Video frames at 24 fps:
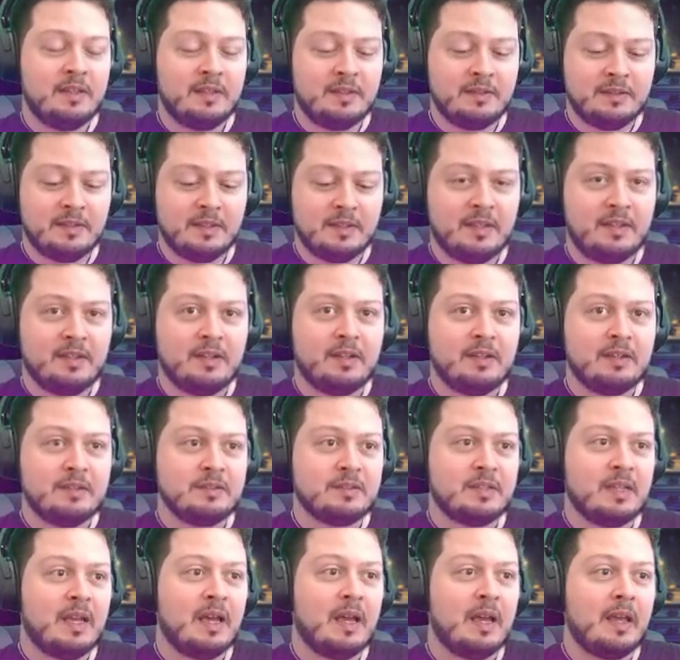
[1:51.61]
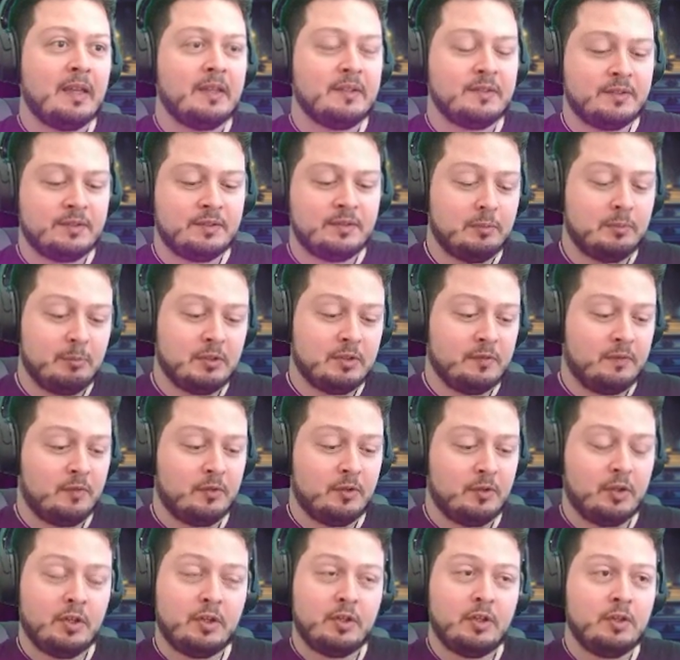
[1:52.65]
Diddy Kong's eyes. But if you're
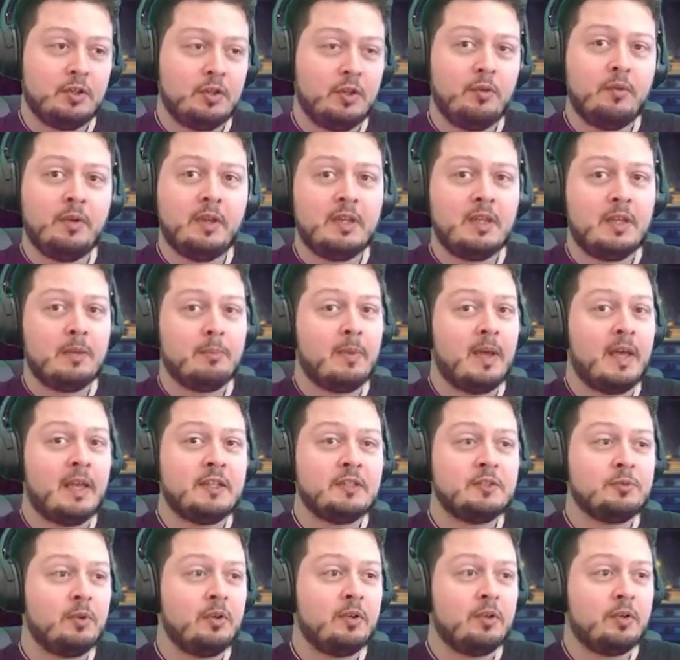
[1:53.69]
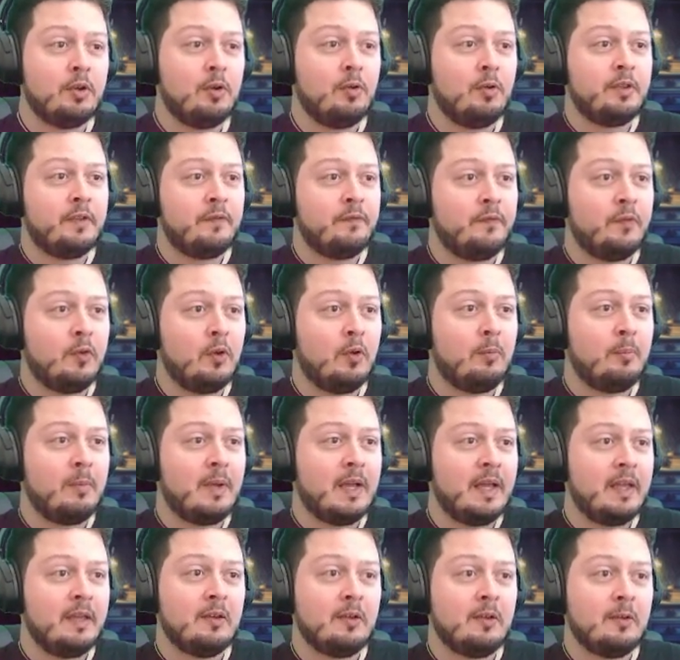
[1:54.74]
gonna do it, you might as well go the full
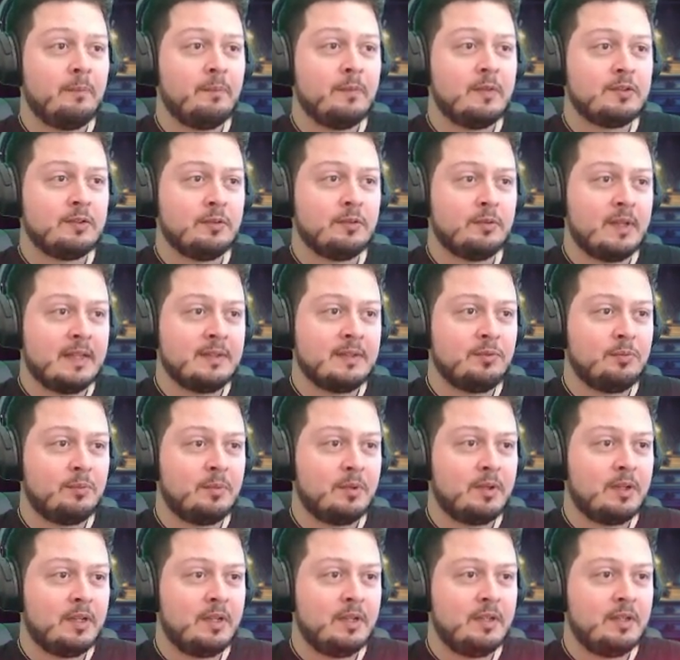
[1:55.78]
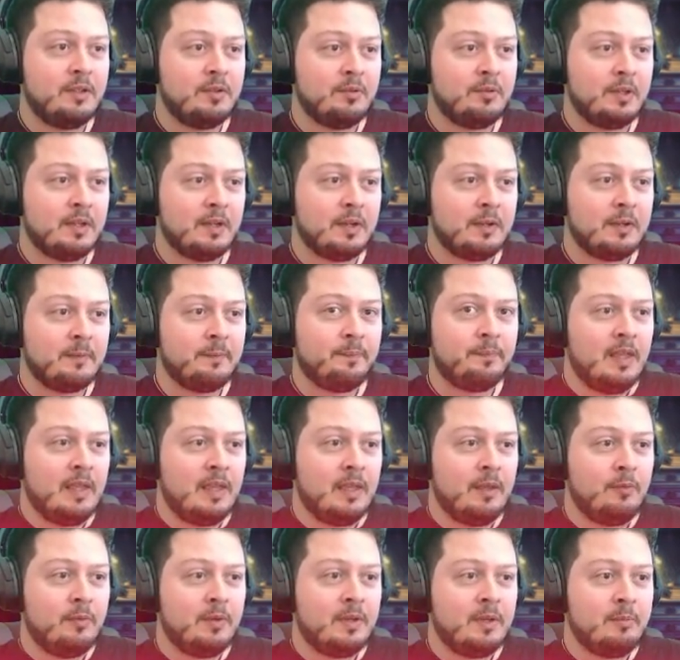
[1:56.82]
mile. So that's what we're gonna do here.
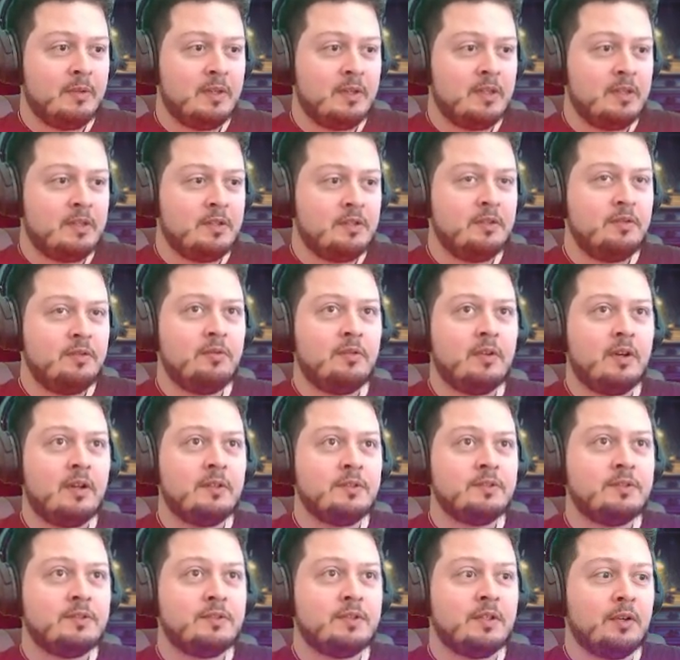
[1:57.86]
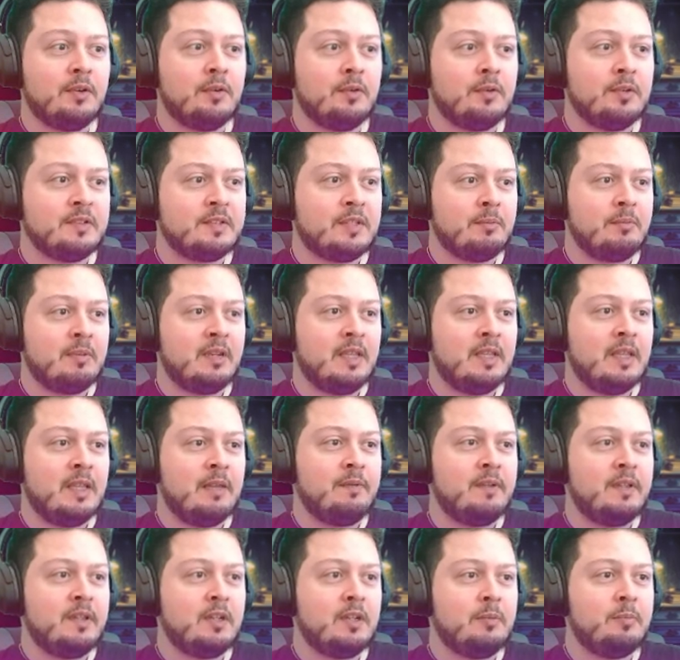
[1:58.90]
And what I'm gonna do also is I'm gonna give
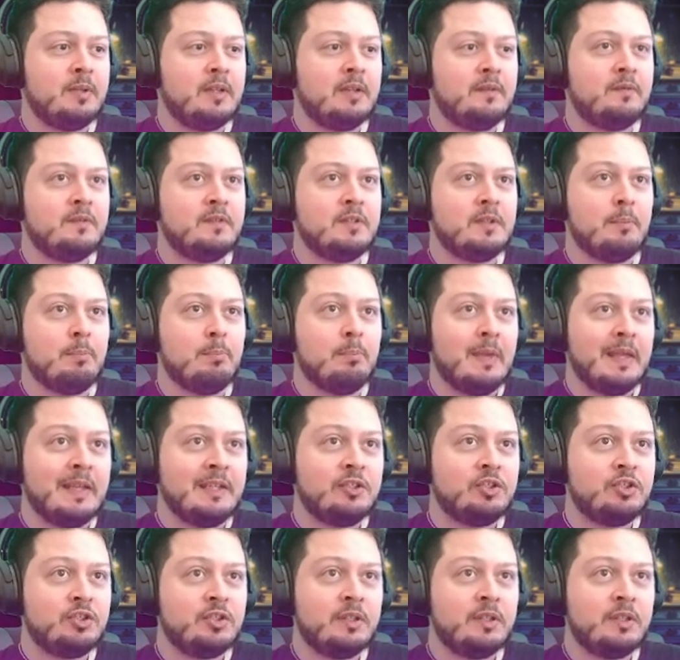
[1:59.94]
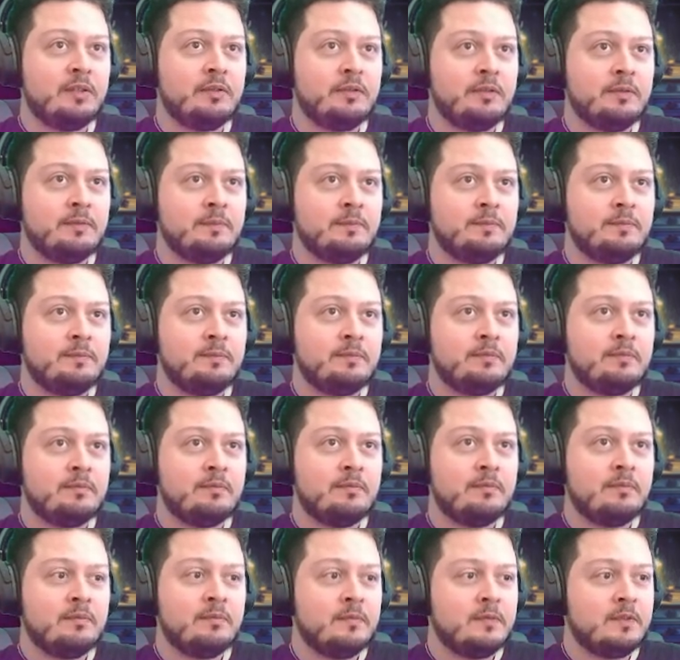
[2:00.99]
a little bit of dimension
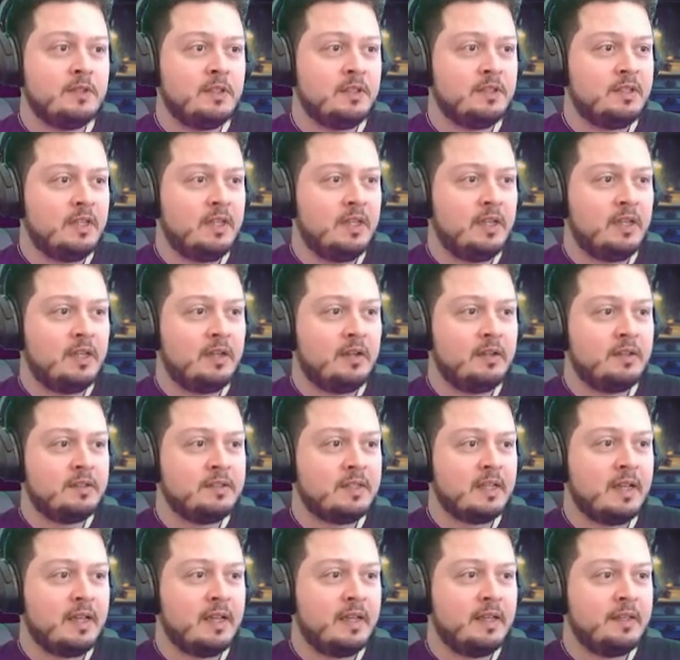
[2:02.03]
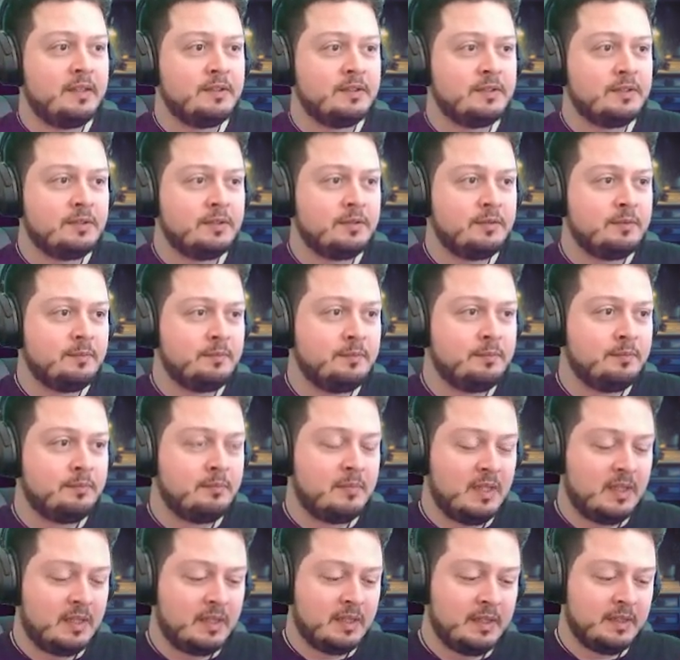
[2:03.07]
to Diddy Kong's eyes,
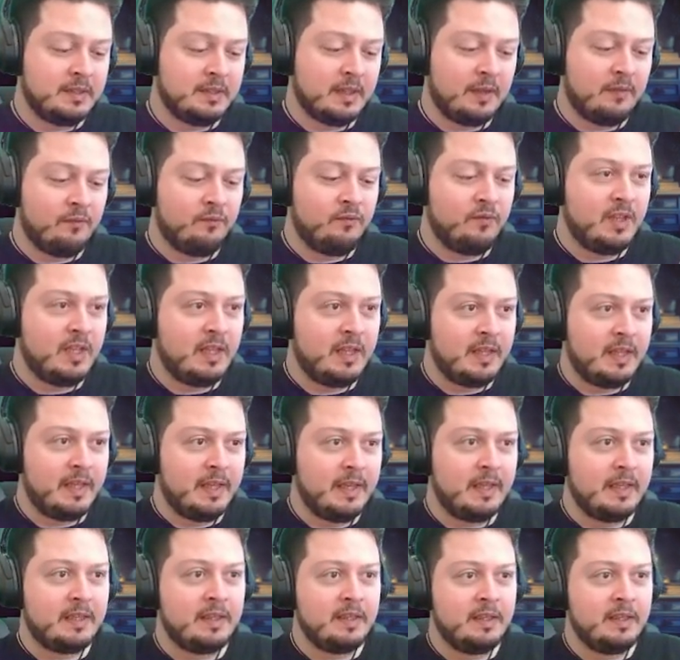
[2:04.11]
because I feel like